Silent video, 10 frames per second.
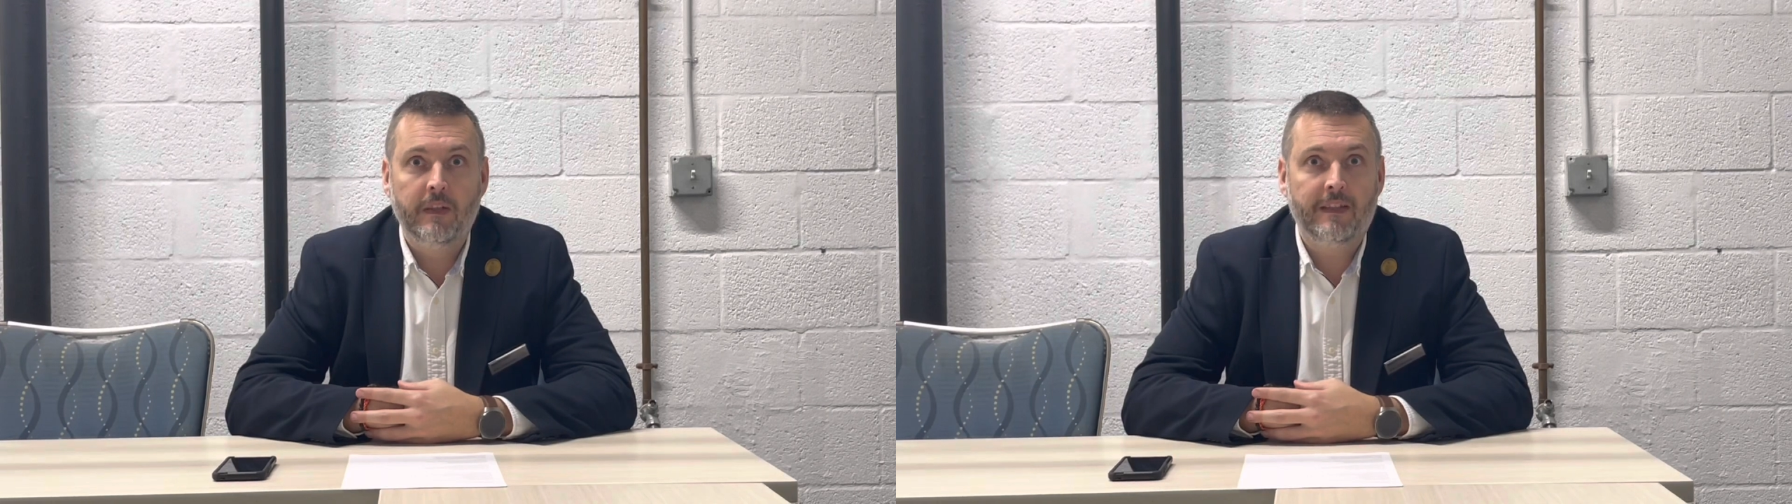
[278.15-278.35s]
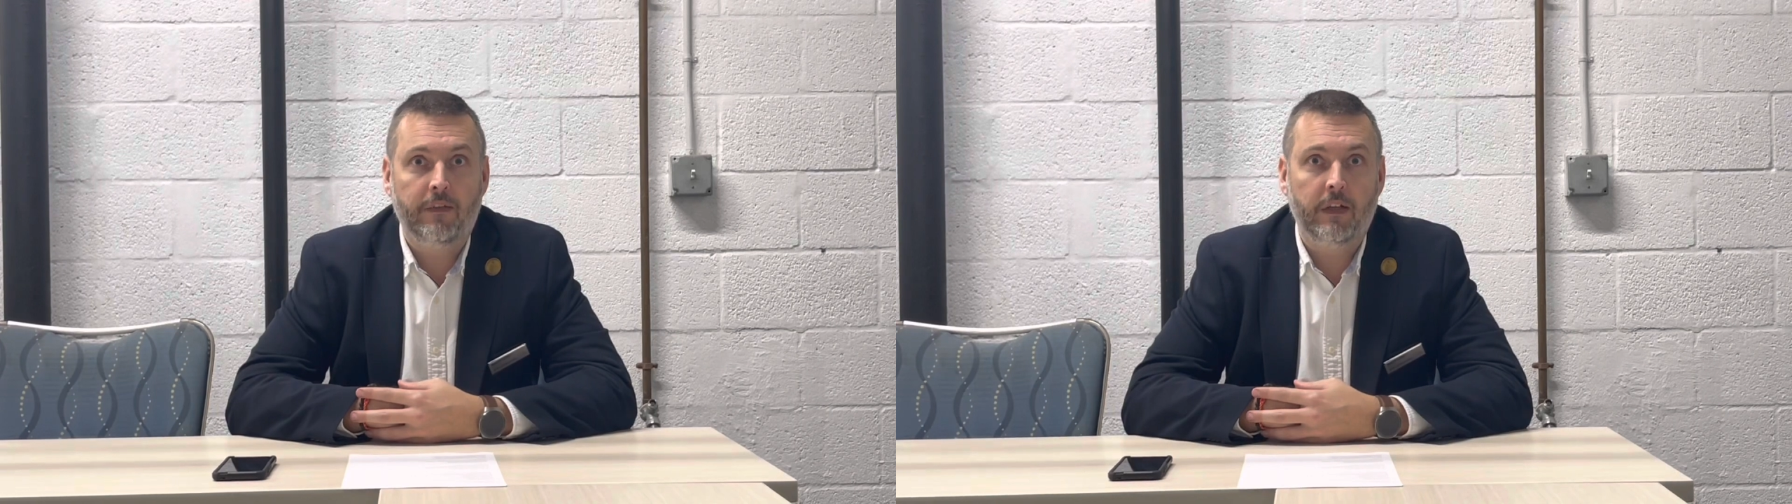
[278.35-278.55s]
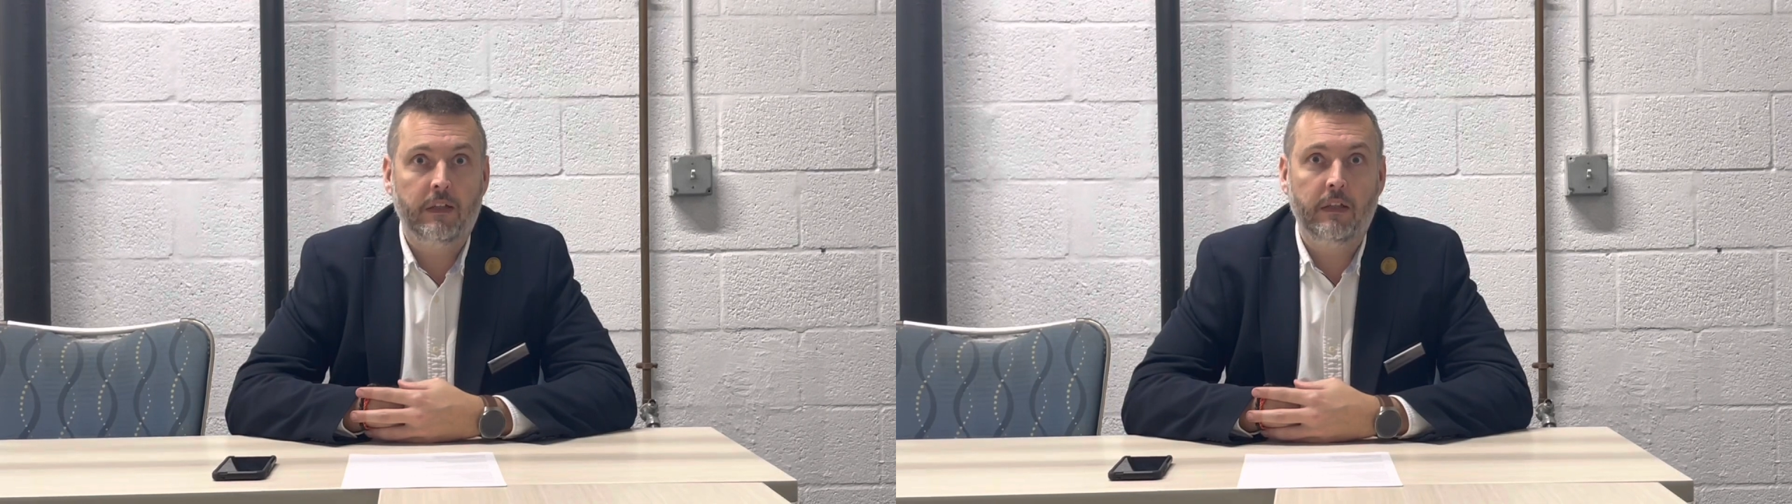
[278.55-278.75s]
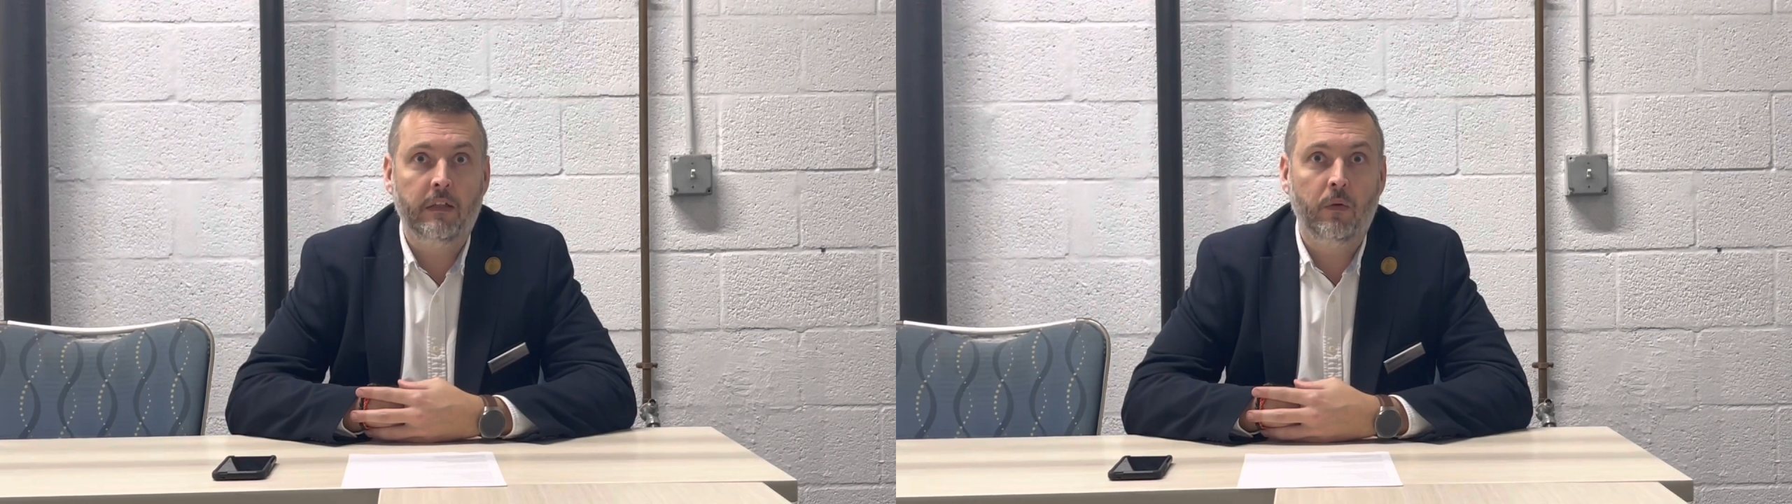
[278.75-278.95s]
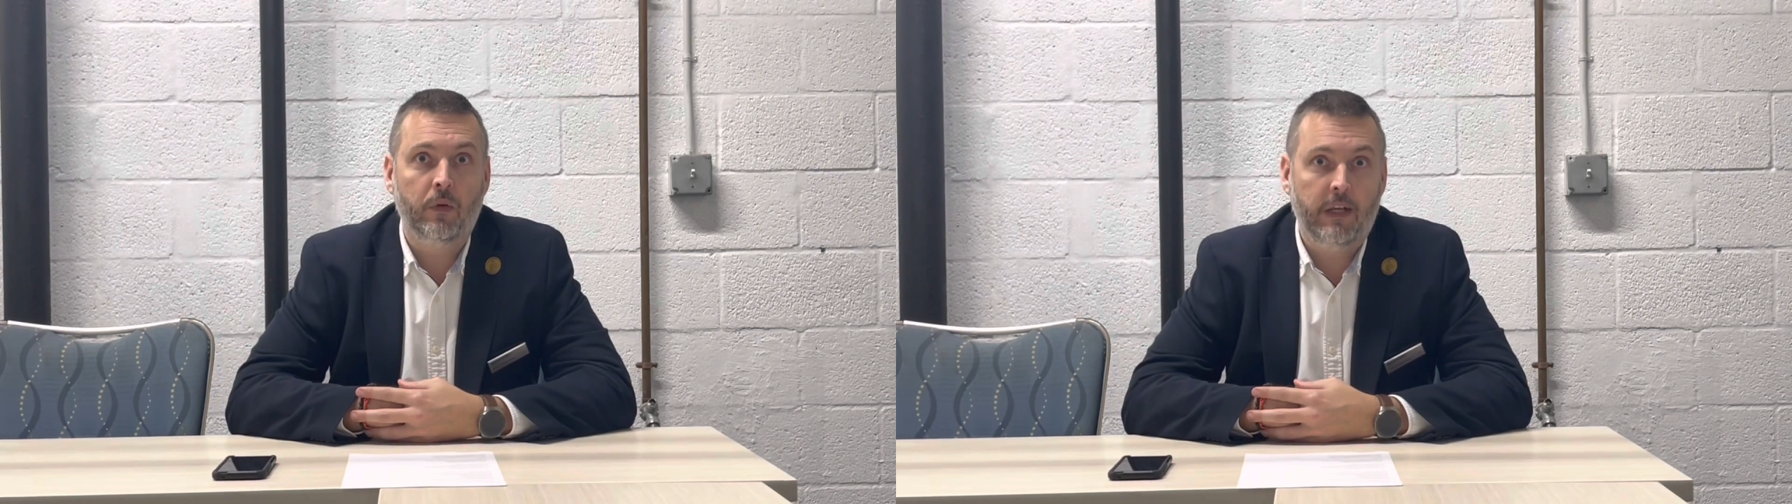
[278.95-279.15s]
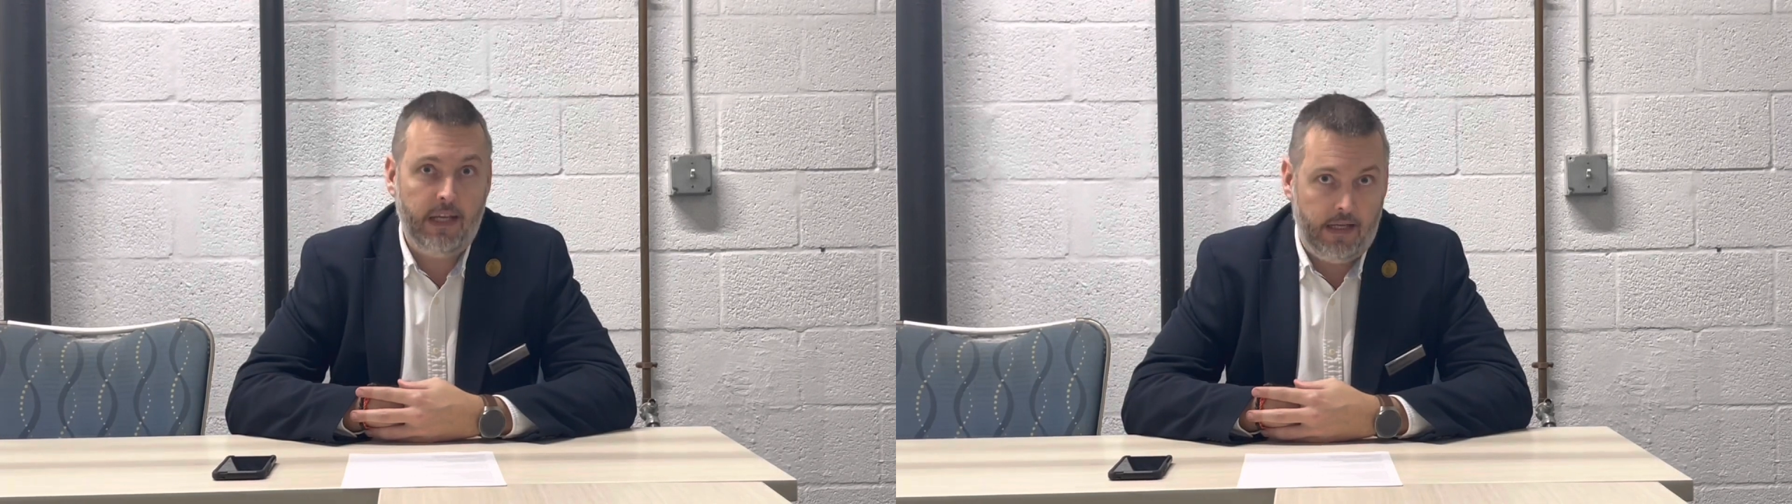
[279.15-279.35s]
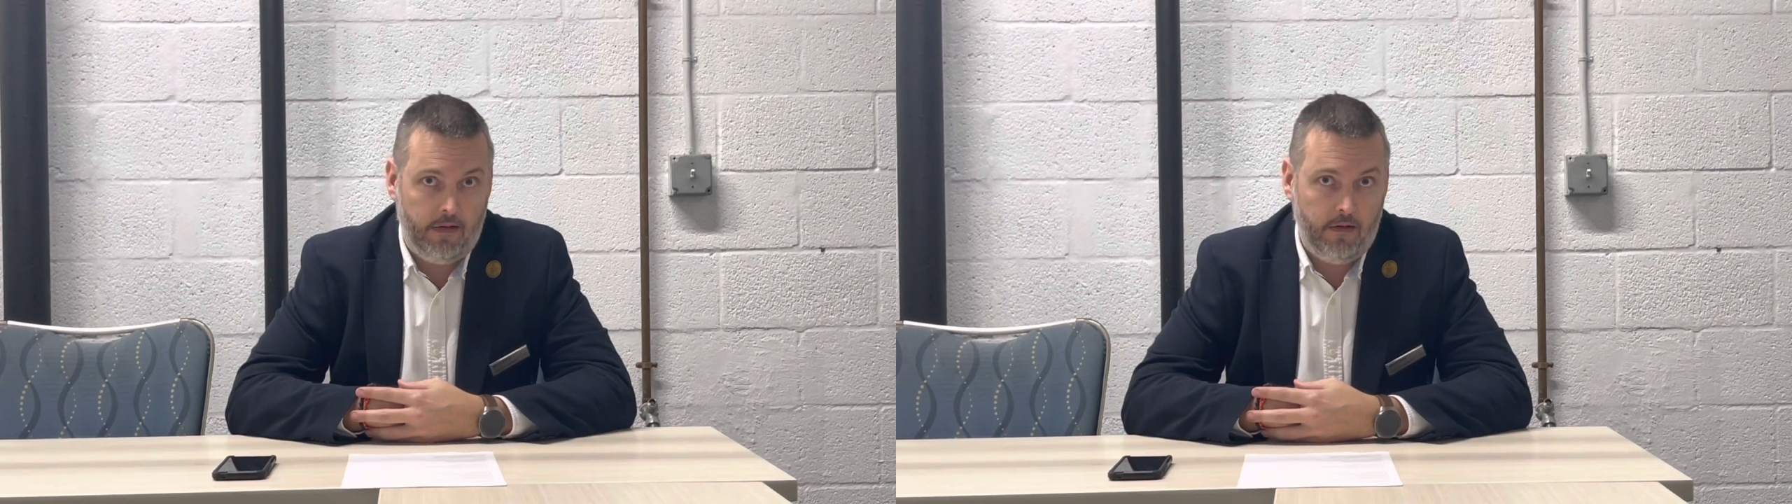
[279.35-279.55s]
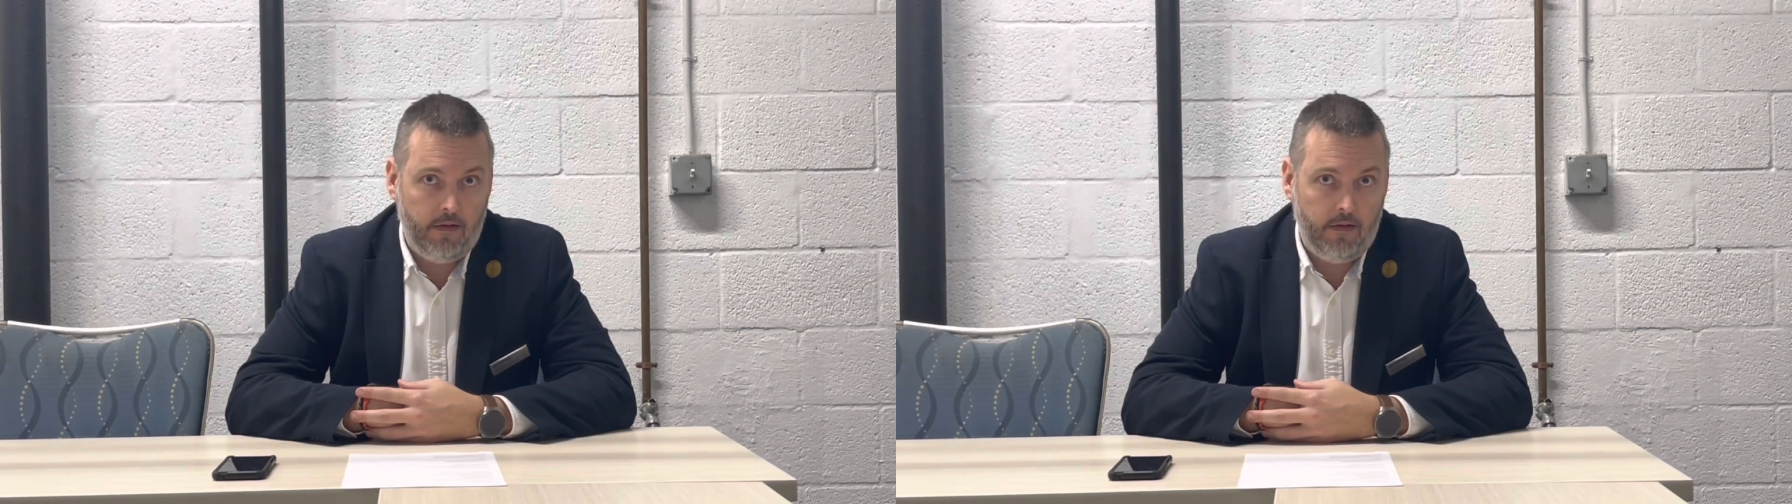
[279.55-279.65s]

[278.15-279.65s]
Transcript: 17 or 10.